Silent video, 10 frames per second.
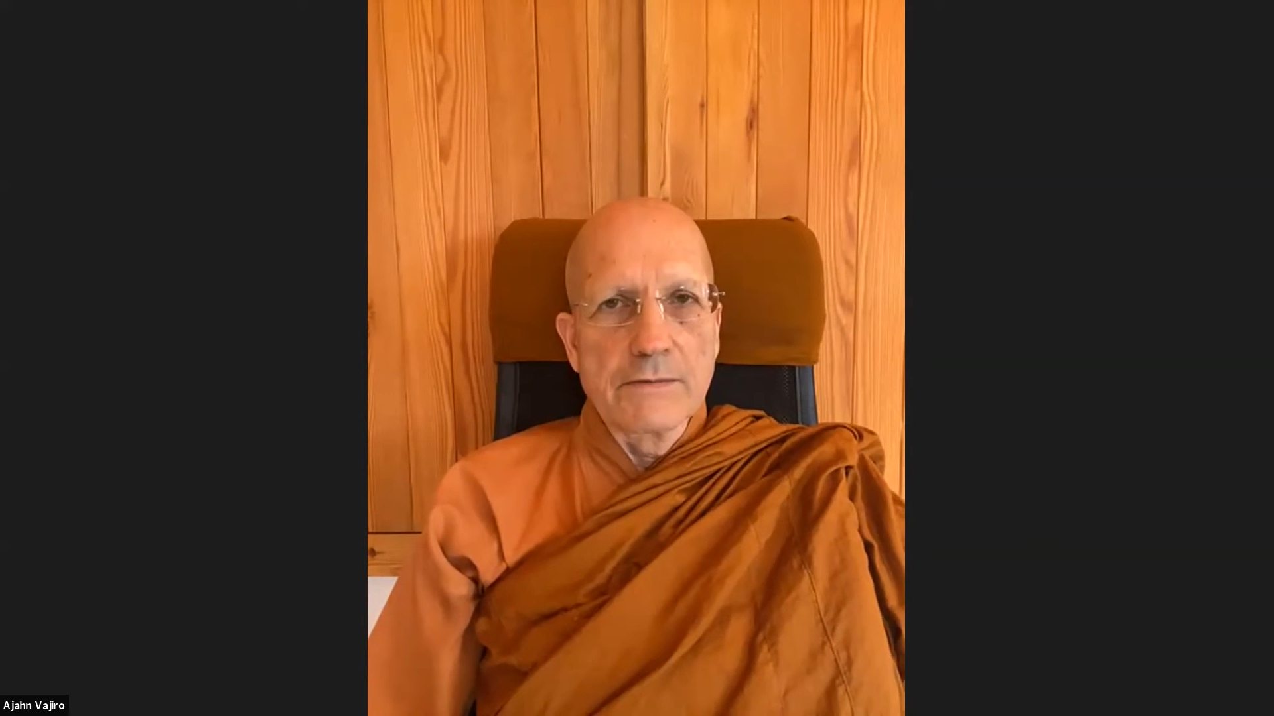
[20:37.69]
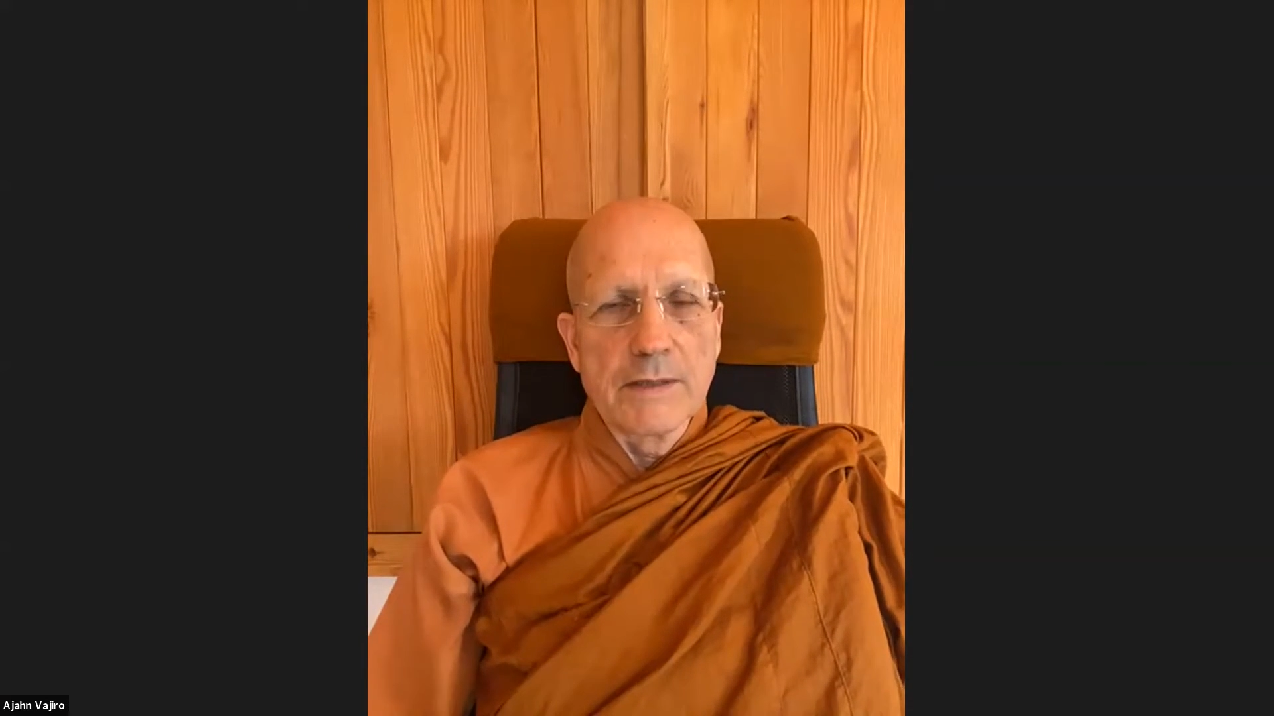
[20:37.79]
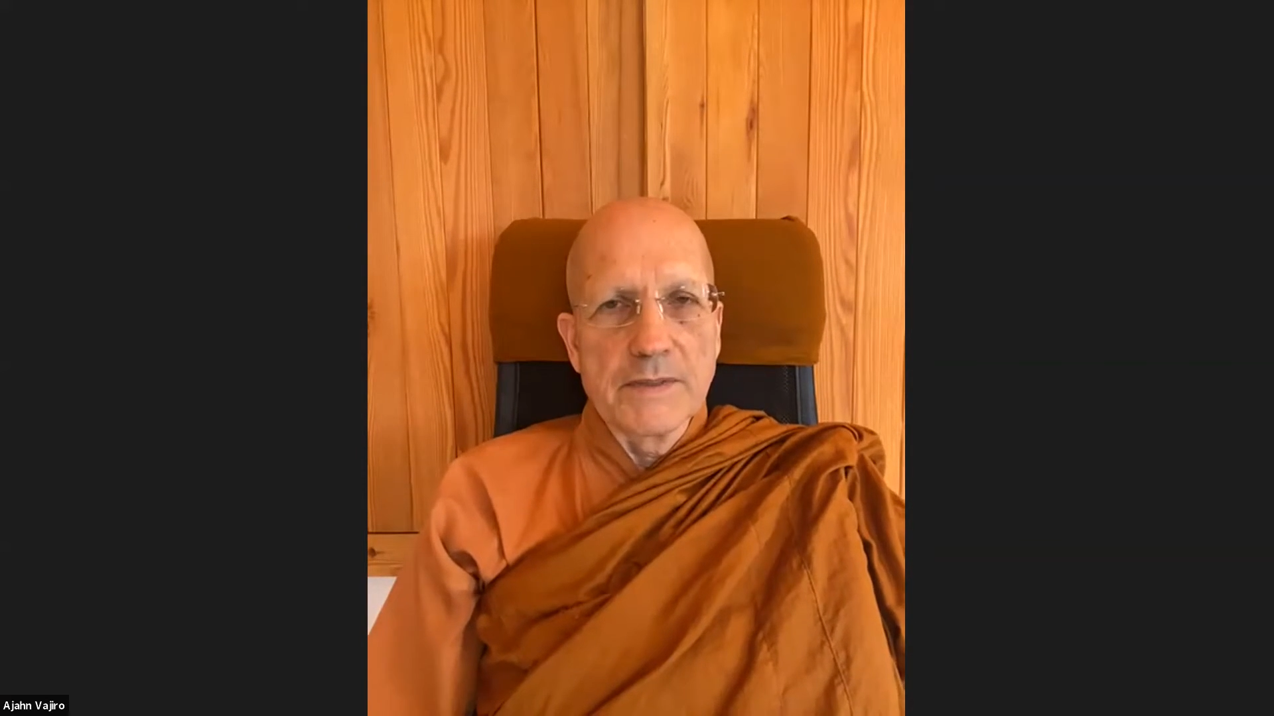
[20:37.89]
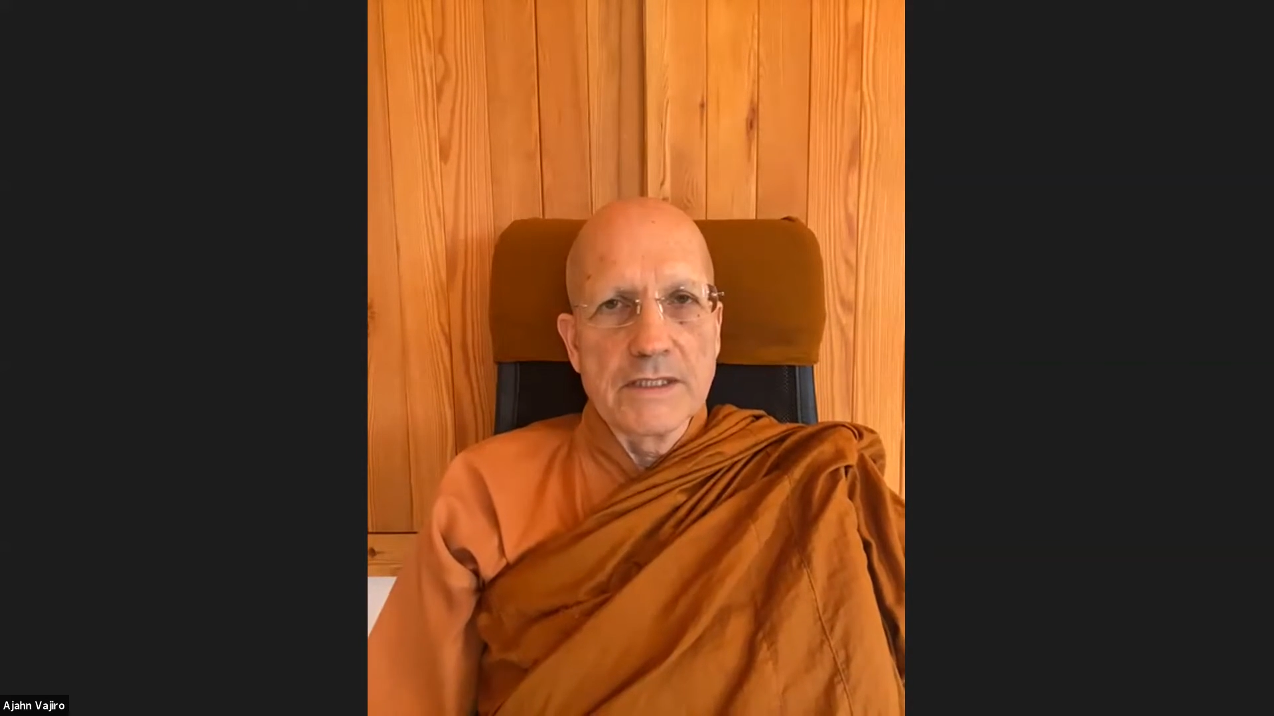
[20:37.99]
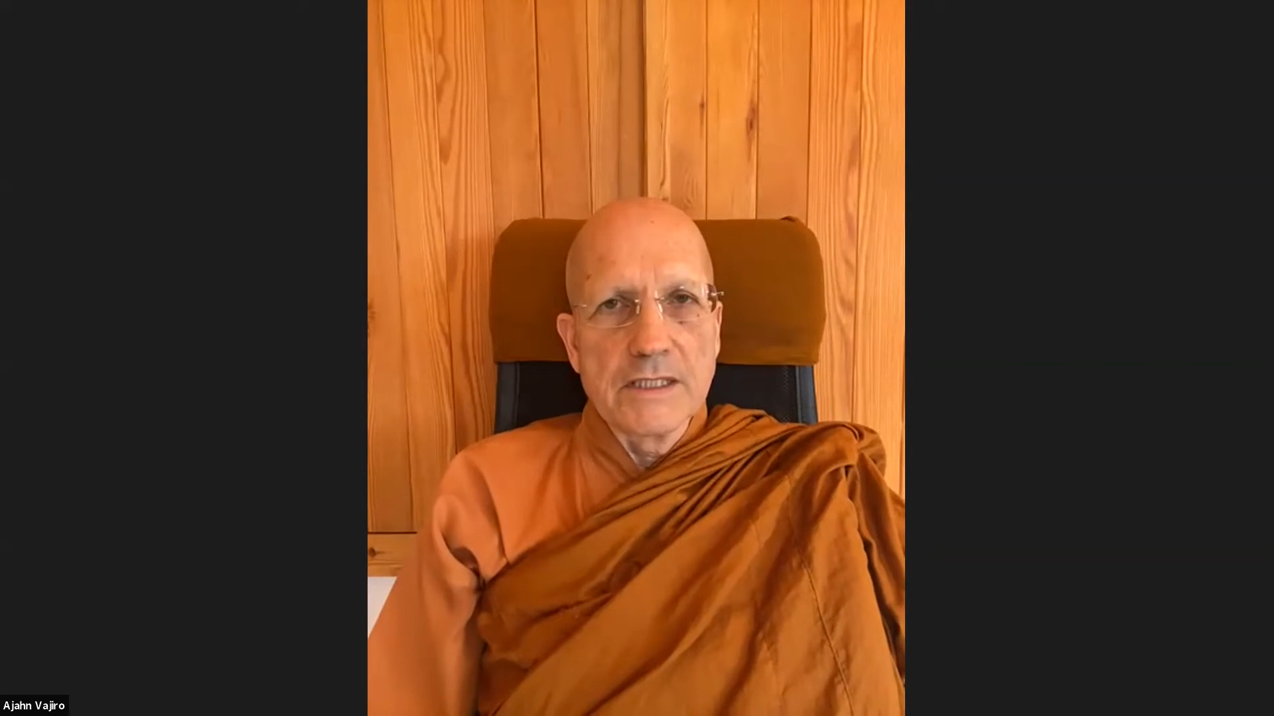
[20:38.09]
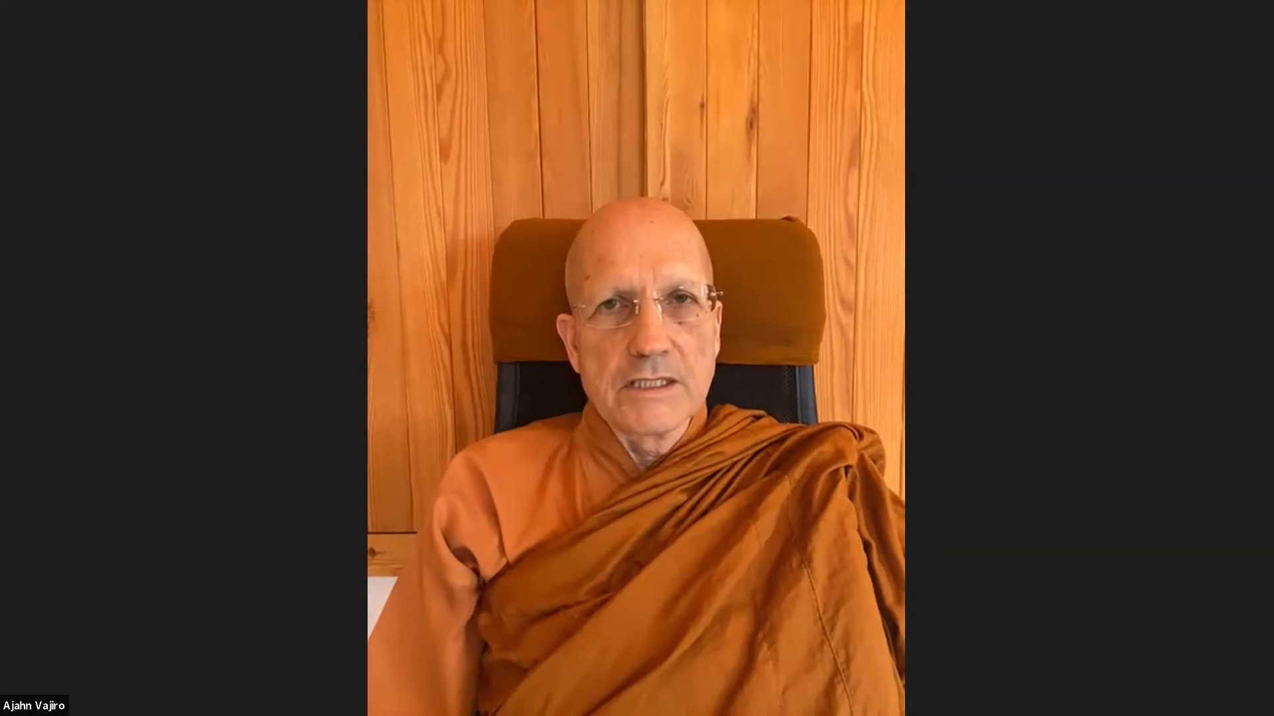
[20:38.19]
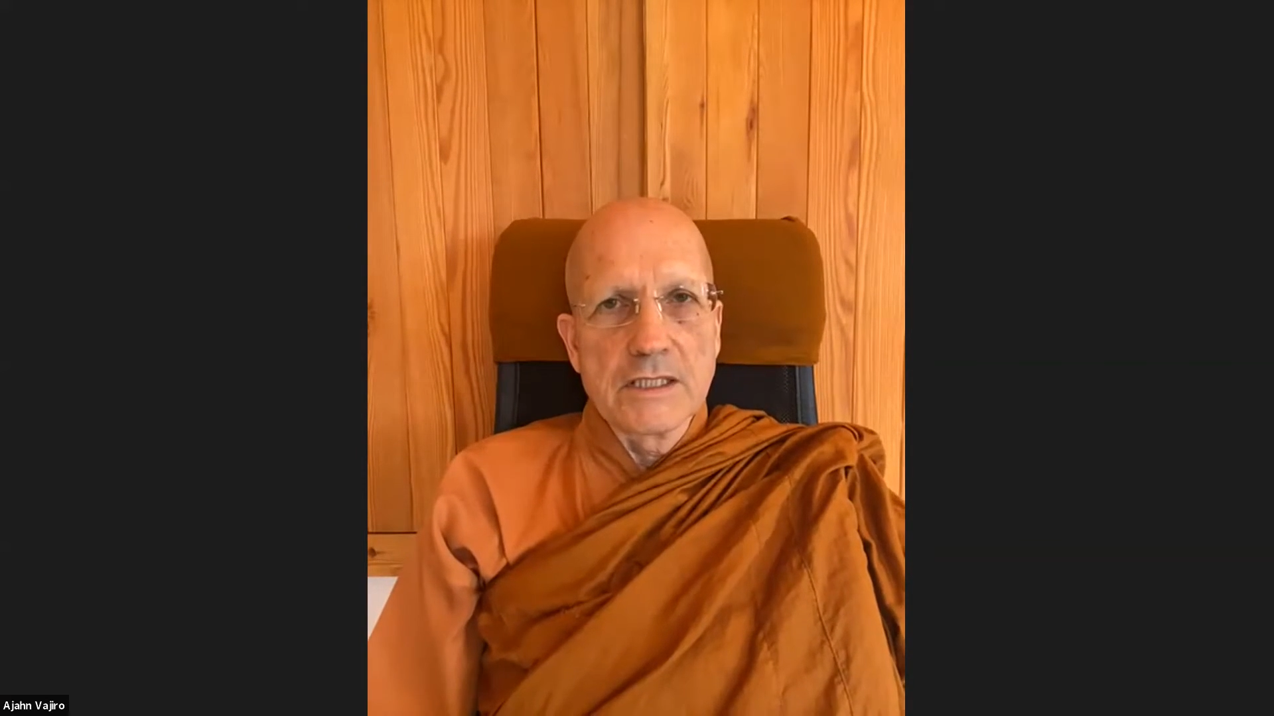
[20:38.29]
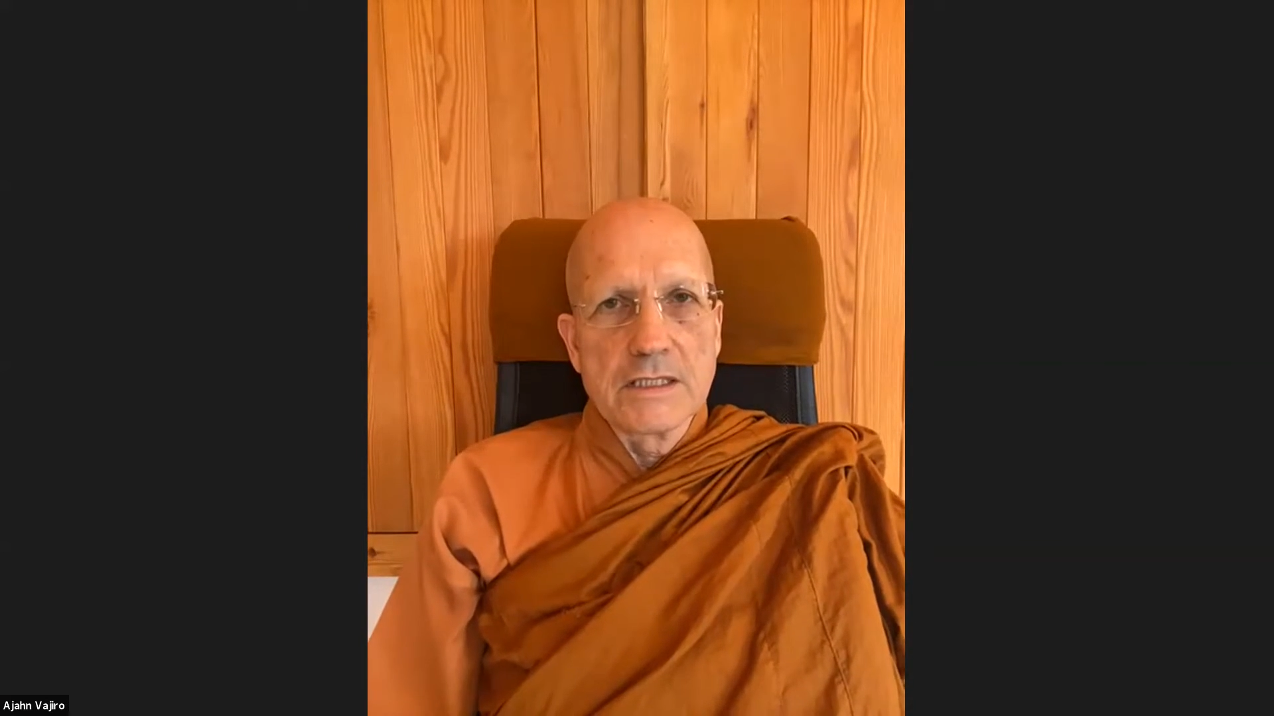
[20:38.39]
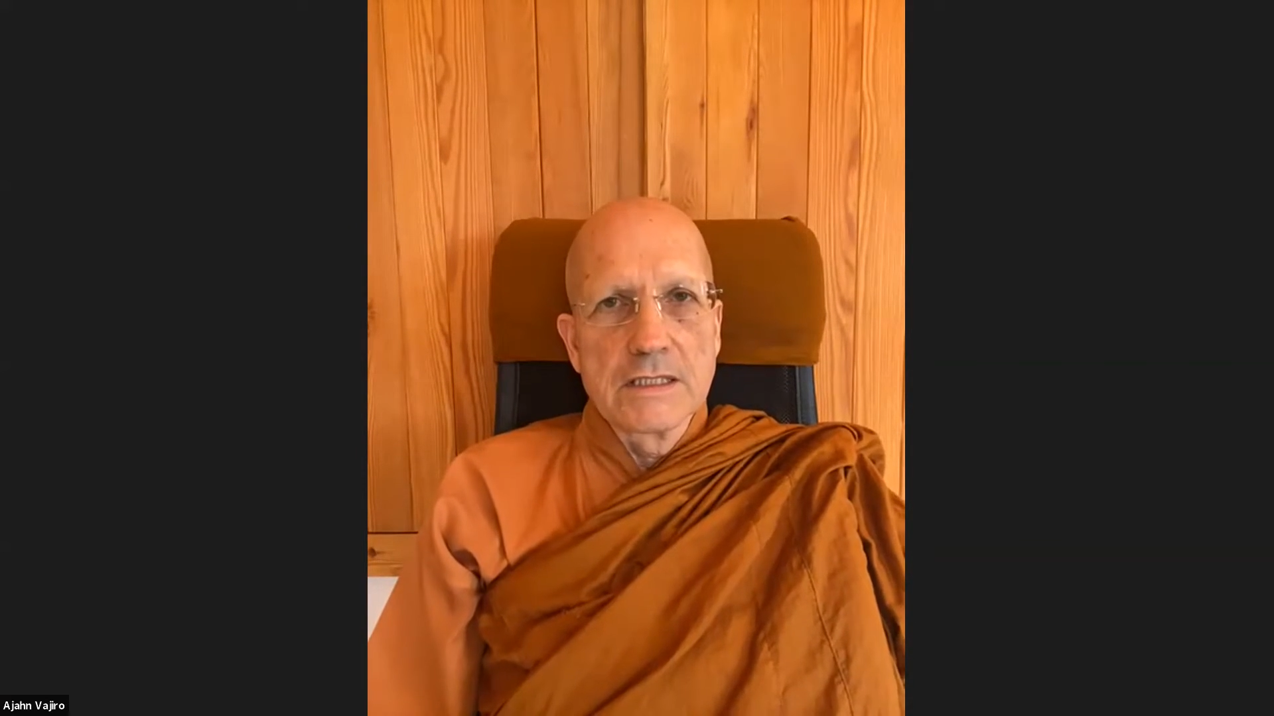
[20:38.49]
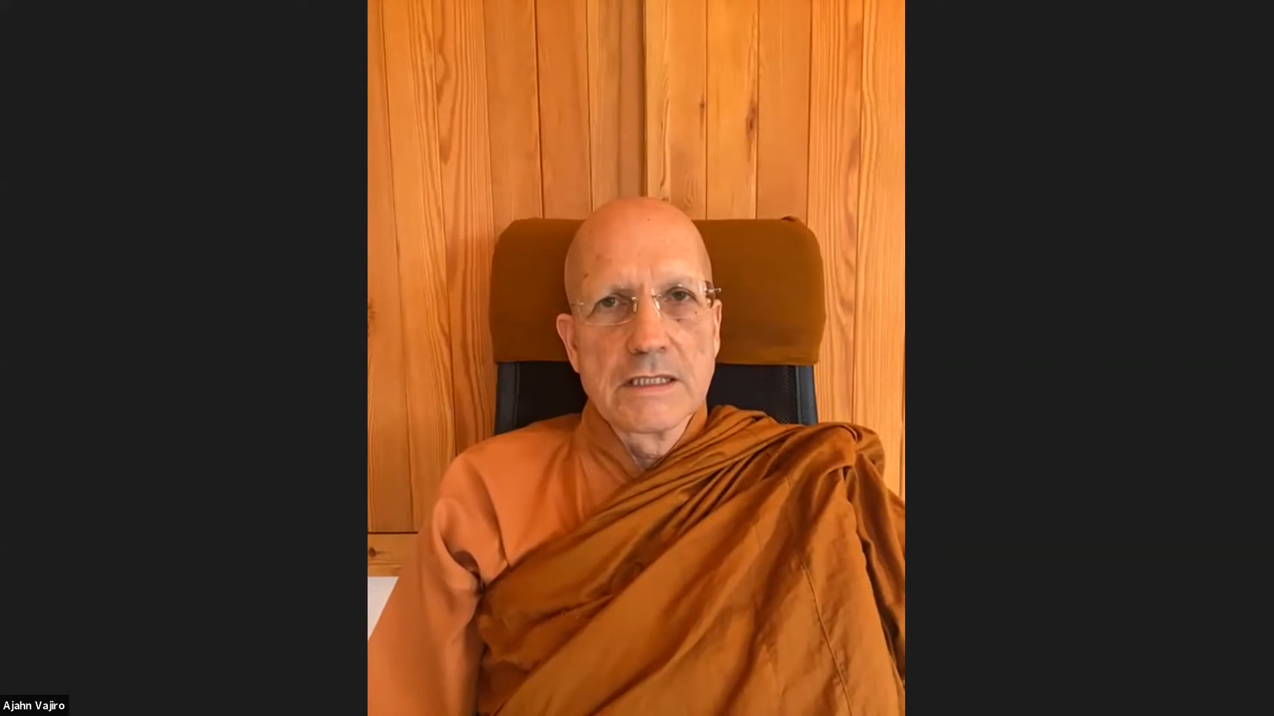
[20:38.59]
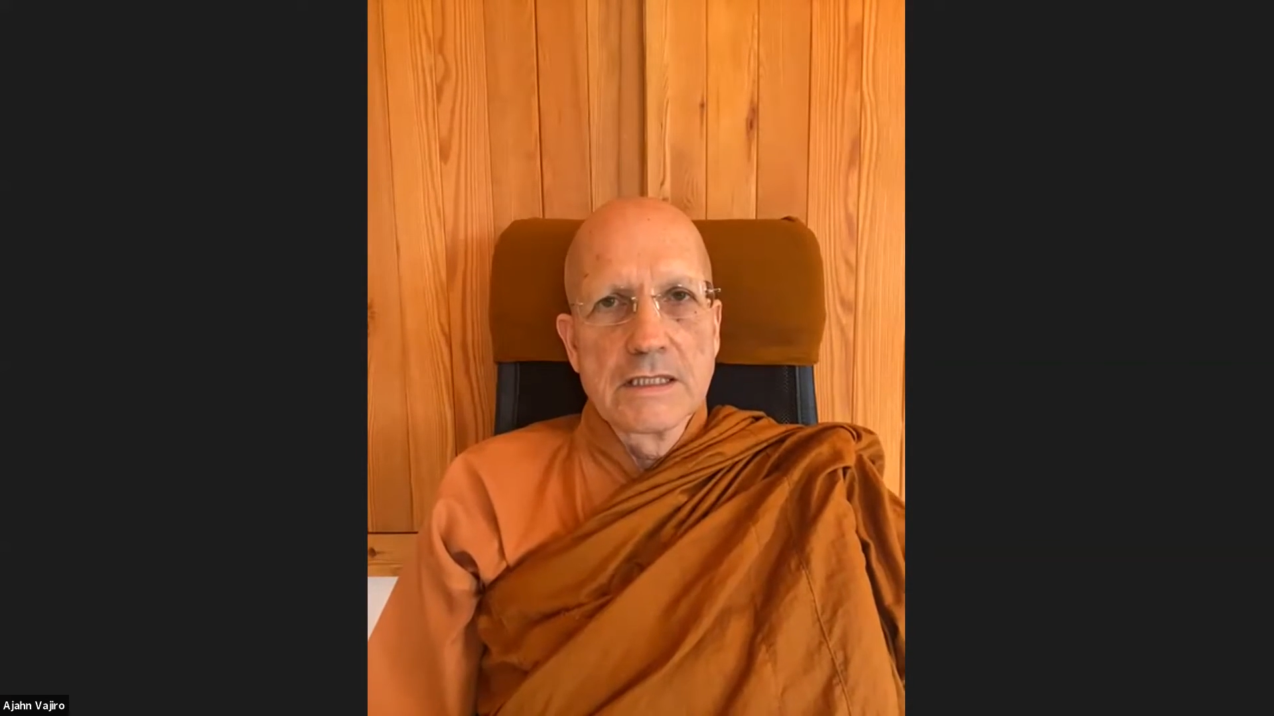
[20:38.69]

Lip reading: repetition,